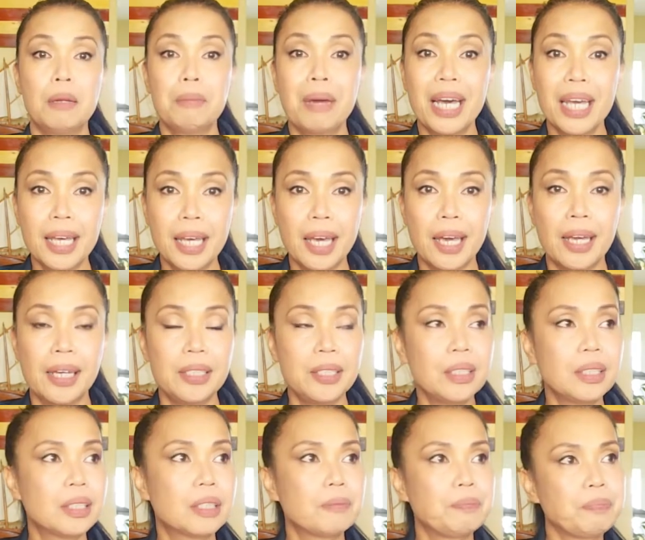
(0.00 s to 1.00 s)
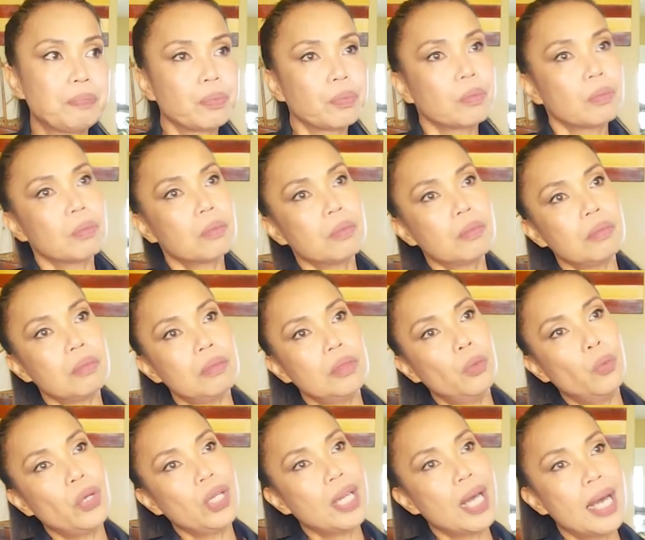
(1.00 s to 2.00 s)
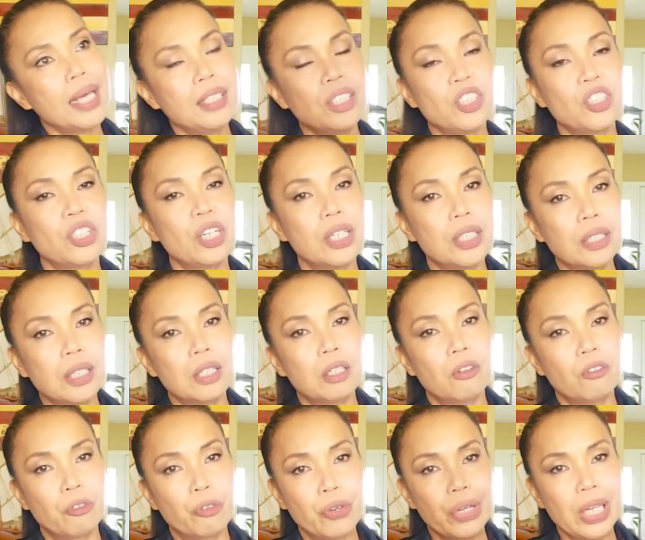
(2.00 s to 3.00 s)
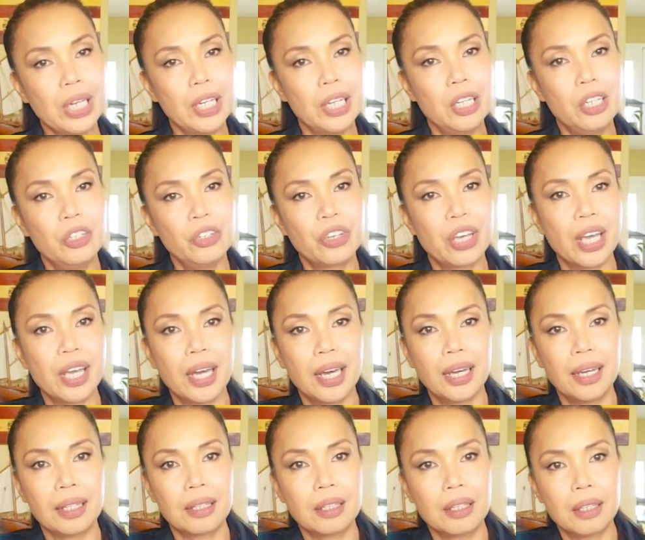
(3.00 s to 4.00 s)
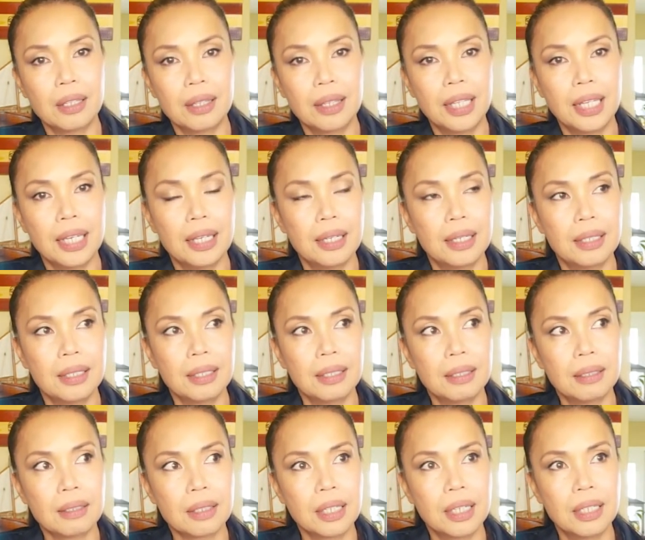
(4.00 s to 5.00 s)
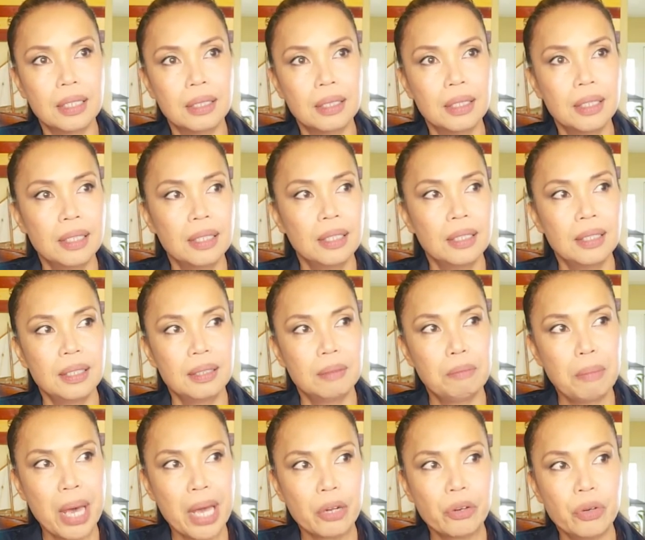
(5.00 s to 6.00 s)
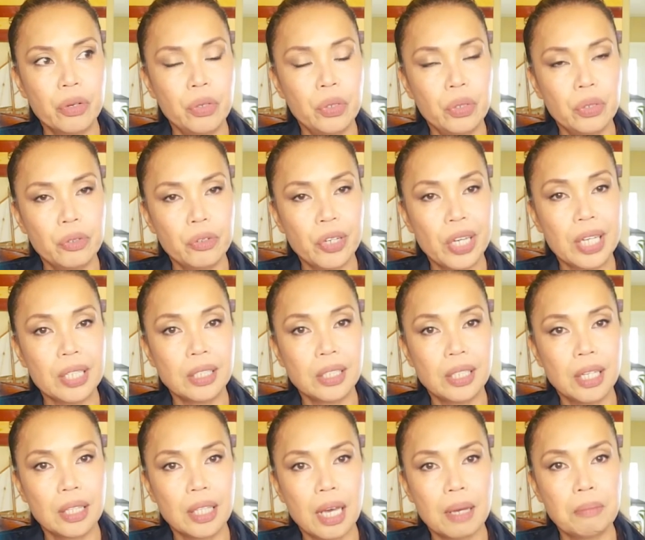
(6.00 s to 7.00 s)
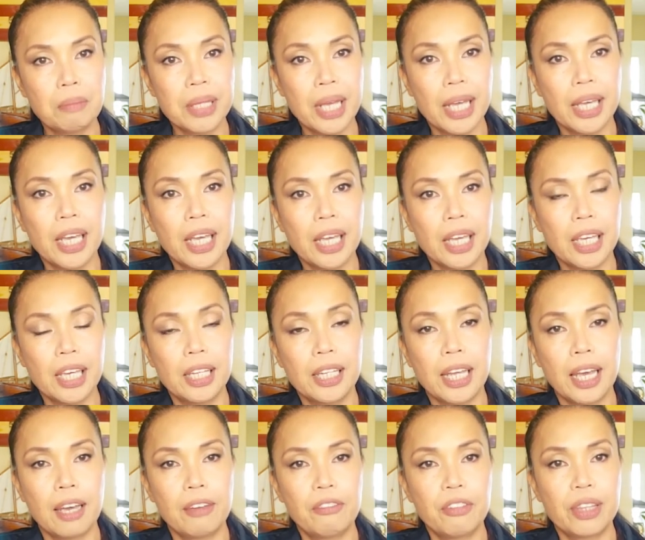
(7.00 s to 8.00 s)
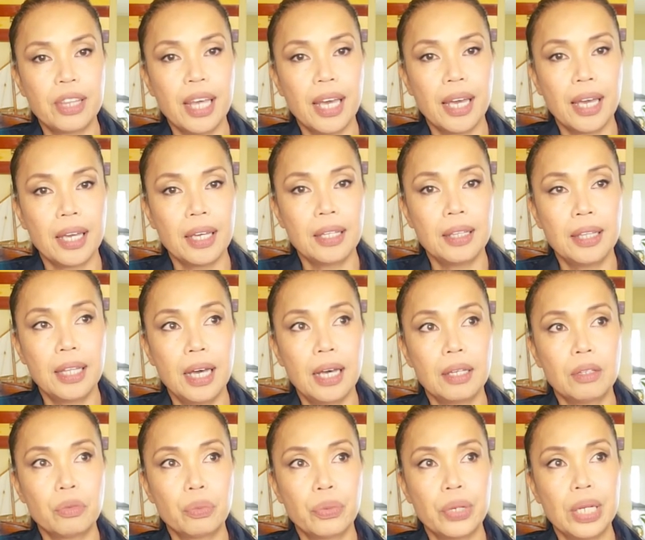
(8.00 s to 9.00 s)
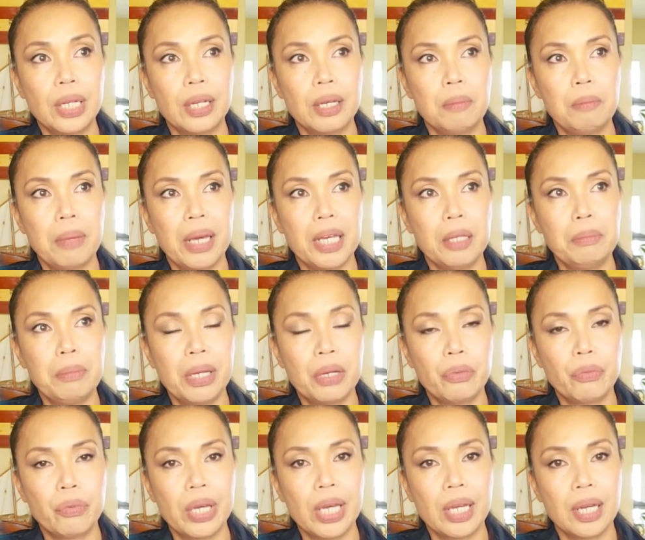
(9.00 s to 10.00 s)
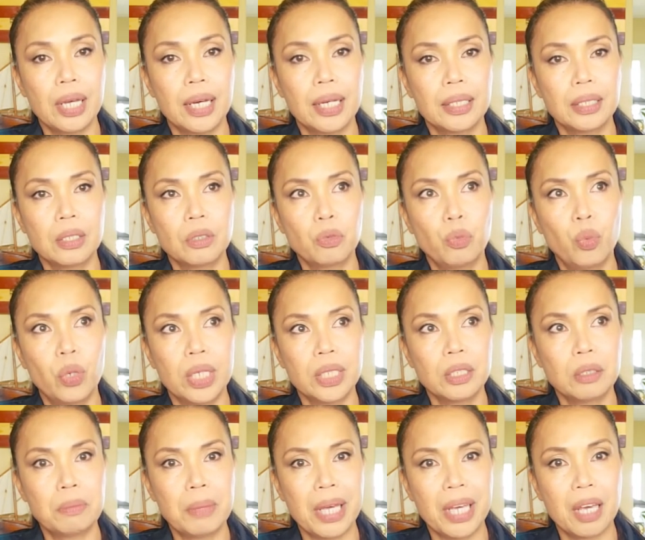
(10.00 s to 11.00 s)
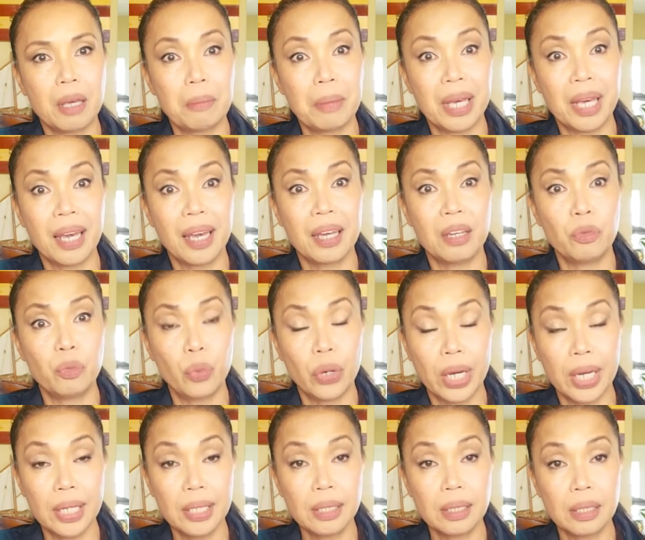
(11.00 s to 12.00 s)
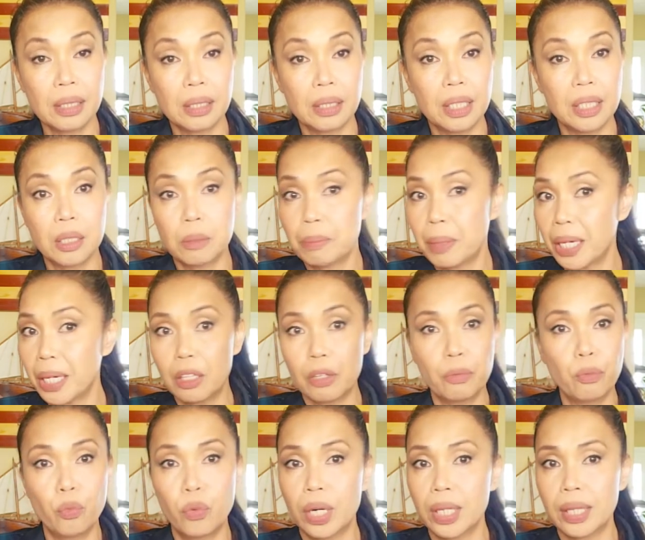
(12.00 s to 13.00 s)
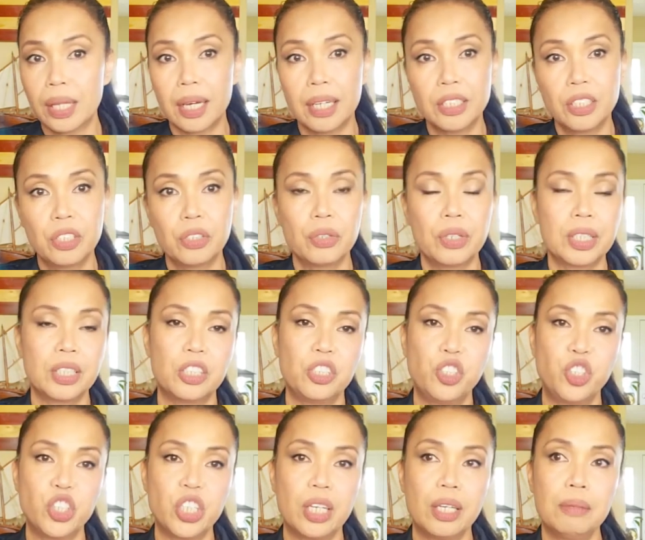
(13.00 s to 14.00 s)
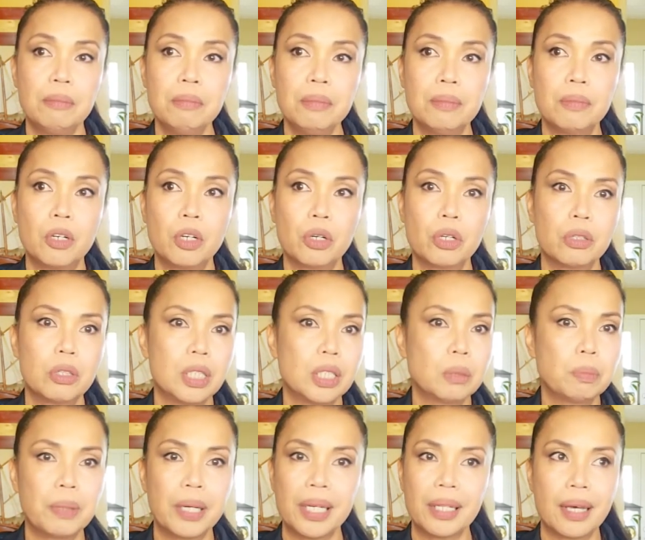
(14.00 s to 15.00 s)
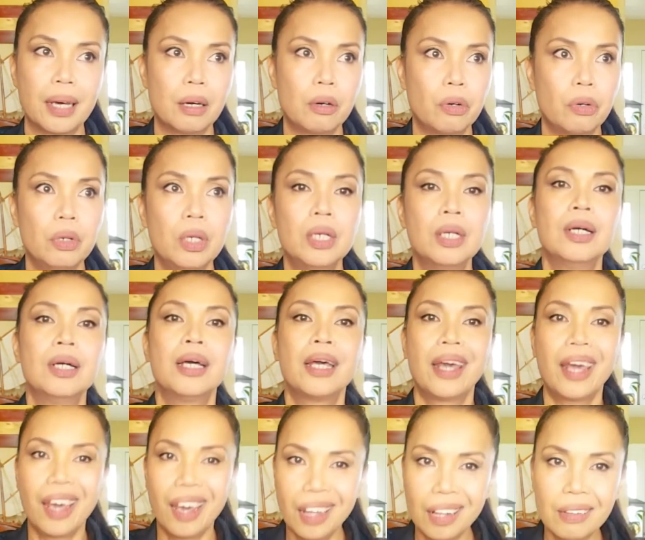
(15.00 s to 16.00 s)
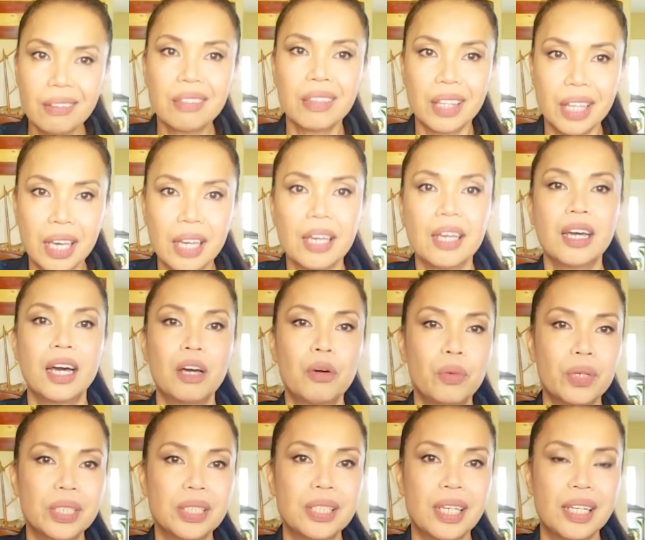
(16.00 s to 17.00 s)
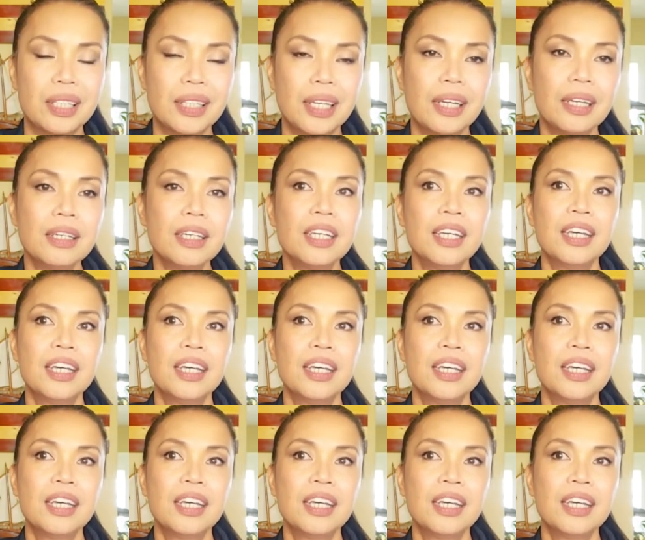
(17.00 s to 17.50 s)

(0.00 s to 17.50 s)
my case, when I started really looking at the macronutrients that I'm taking in every day, that really made me realize what's making me gain weight despite of what I do at the gym or despite how healthy I was eating.